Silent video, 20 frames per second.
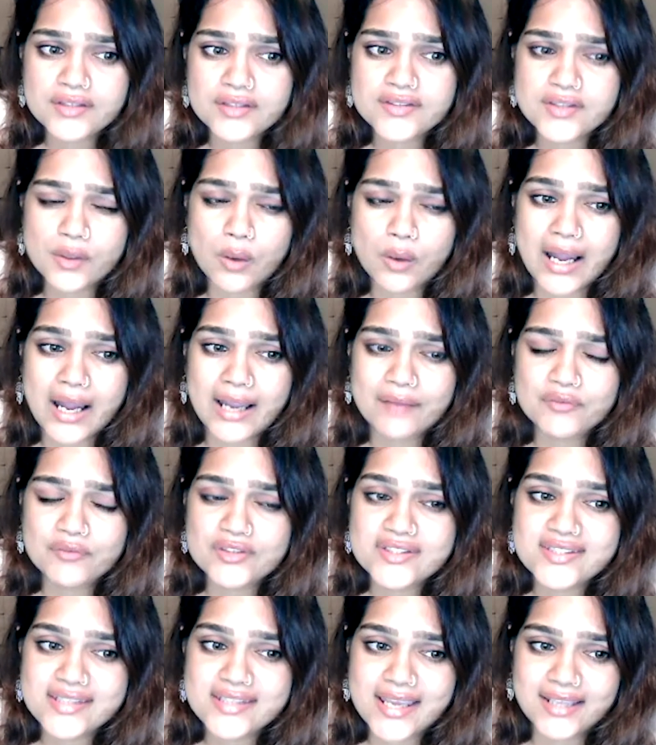So I would
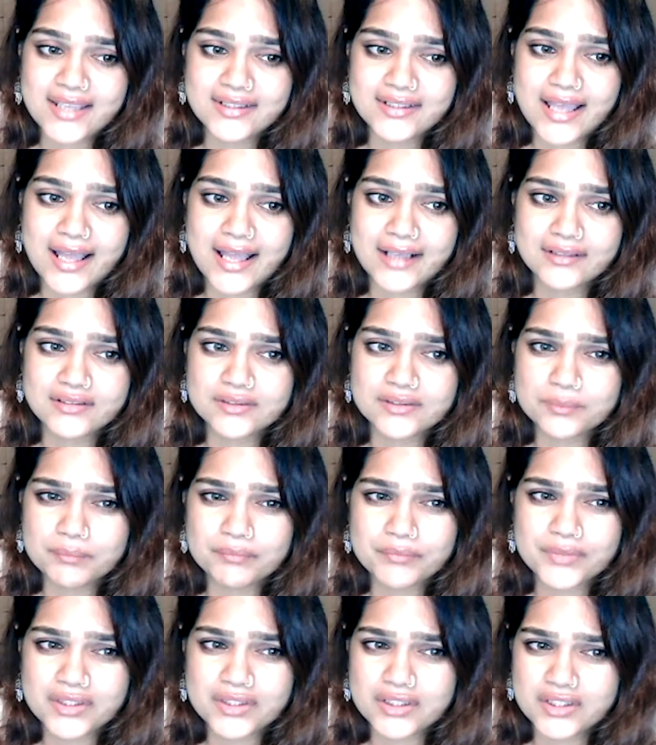say that
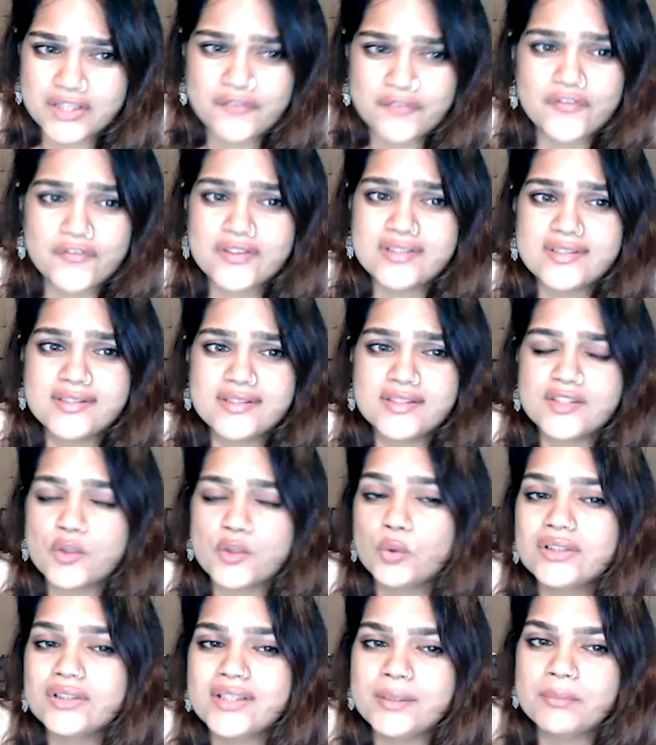differences
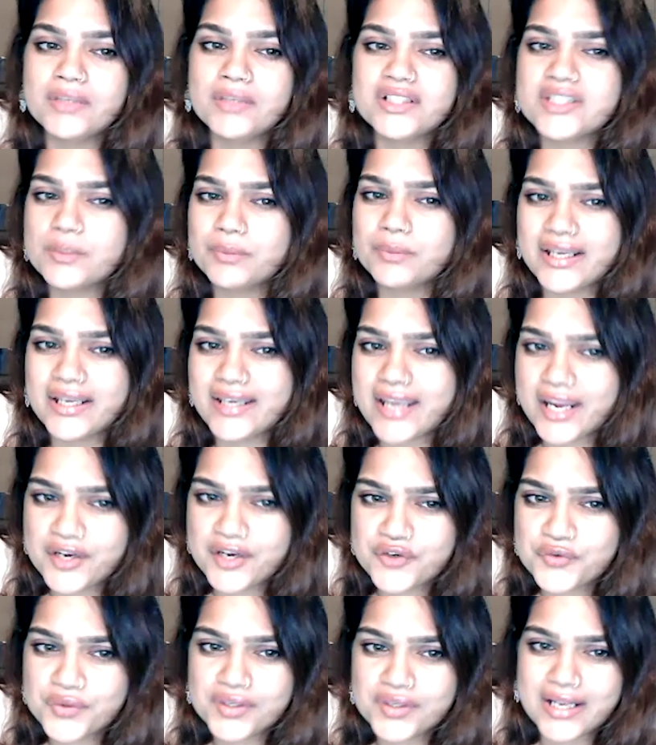only multiply
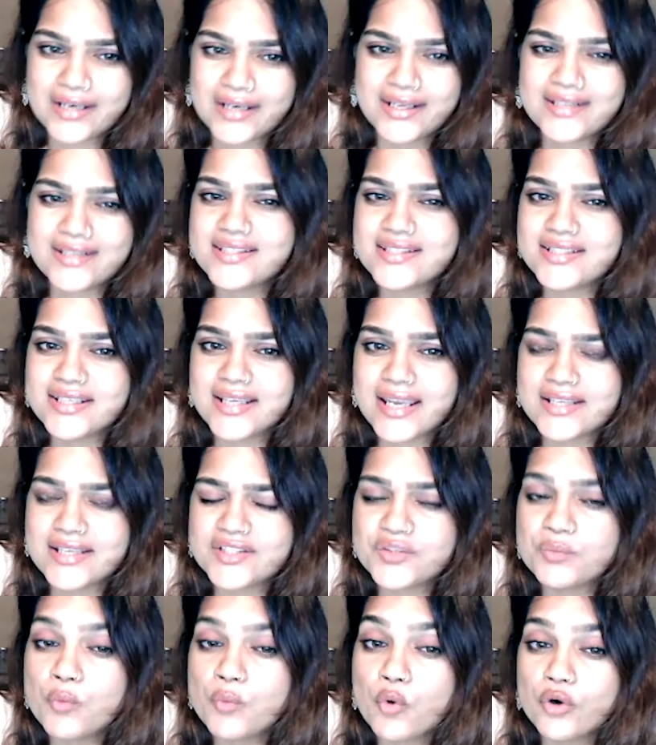hatred and instigate
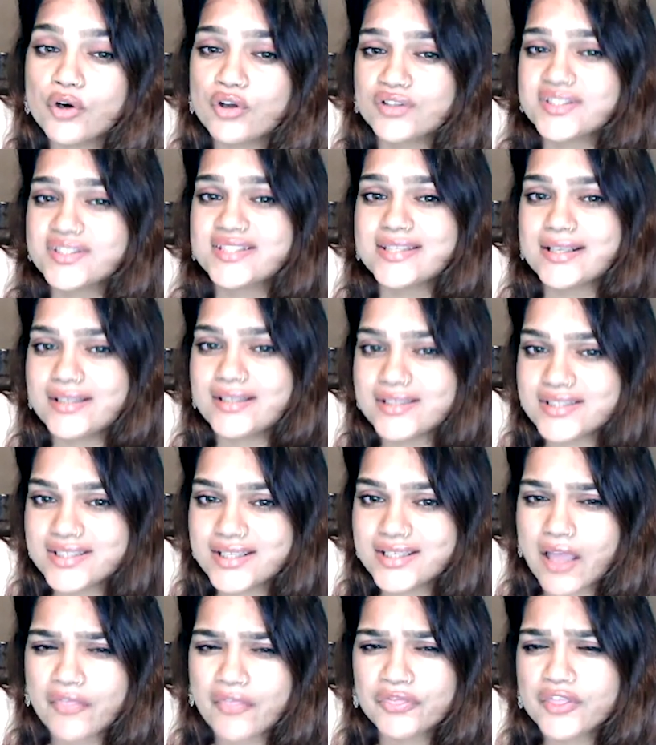more
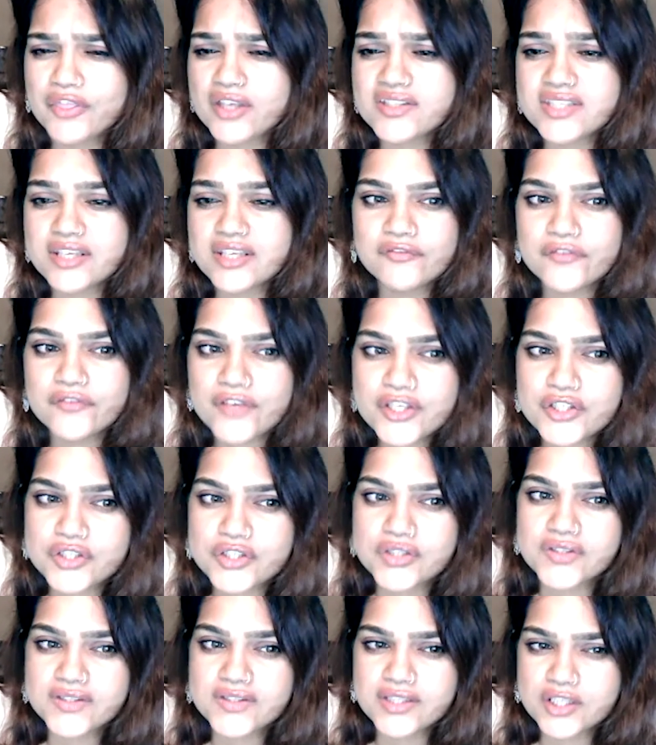hostility, and thus
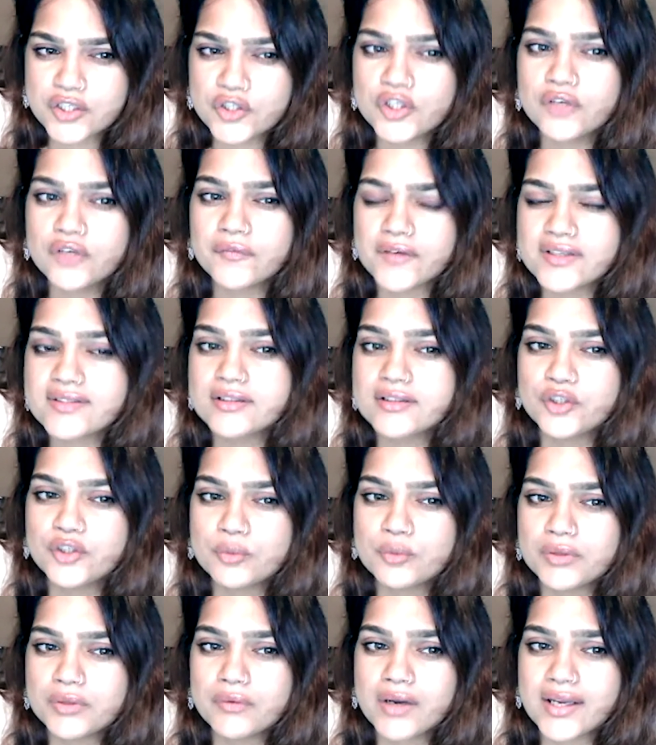infringes universal
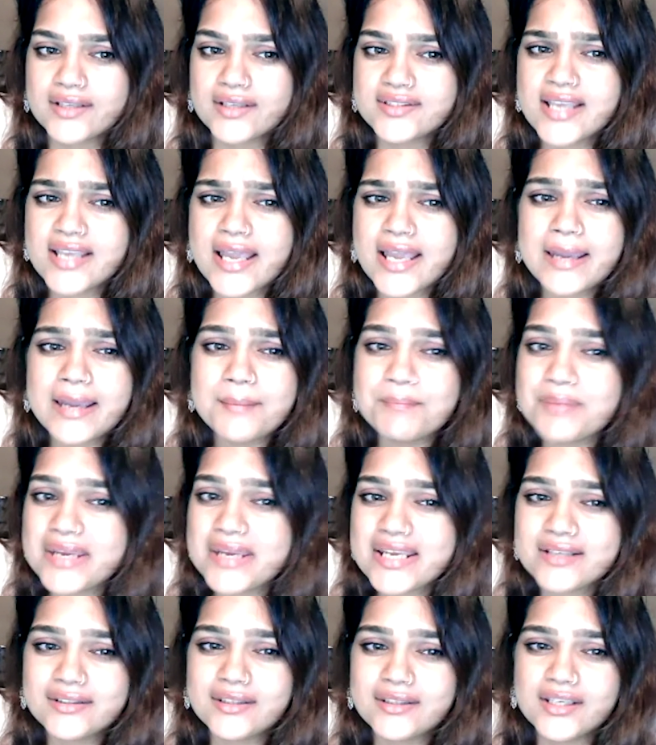human rights,
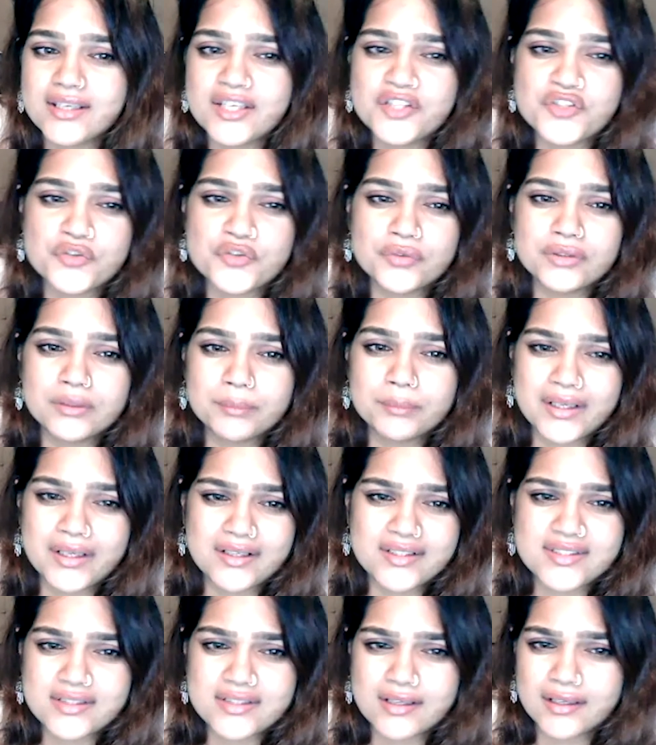be it the
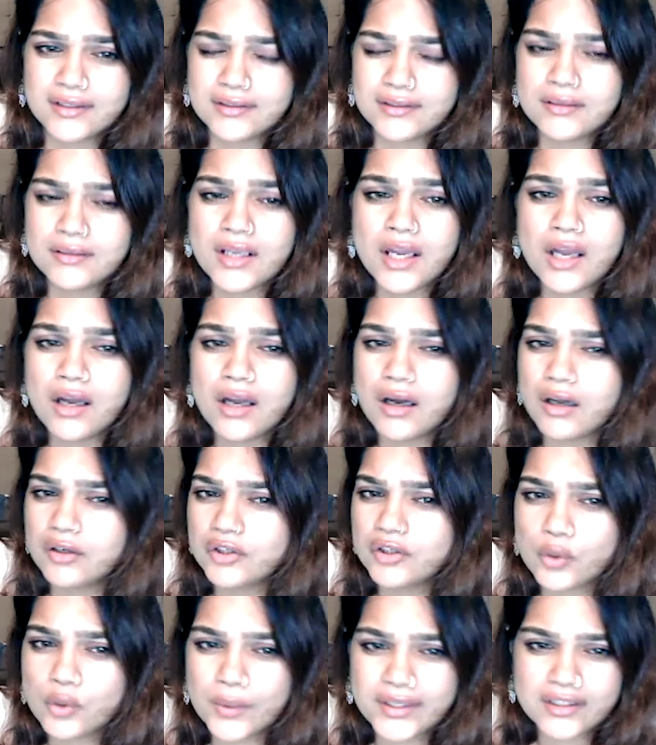Israel-Palestine
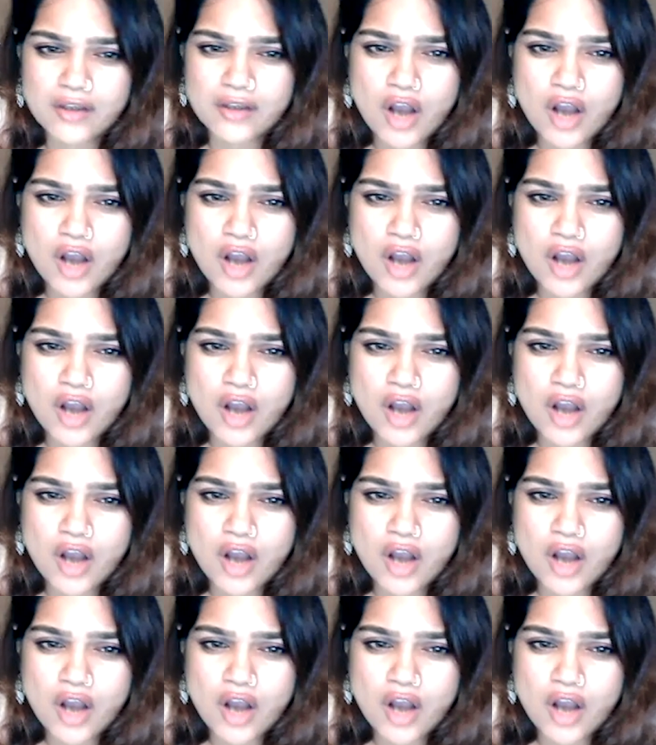ongoing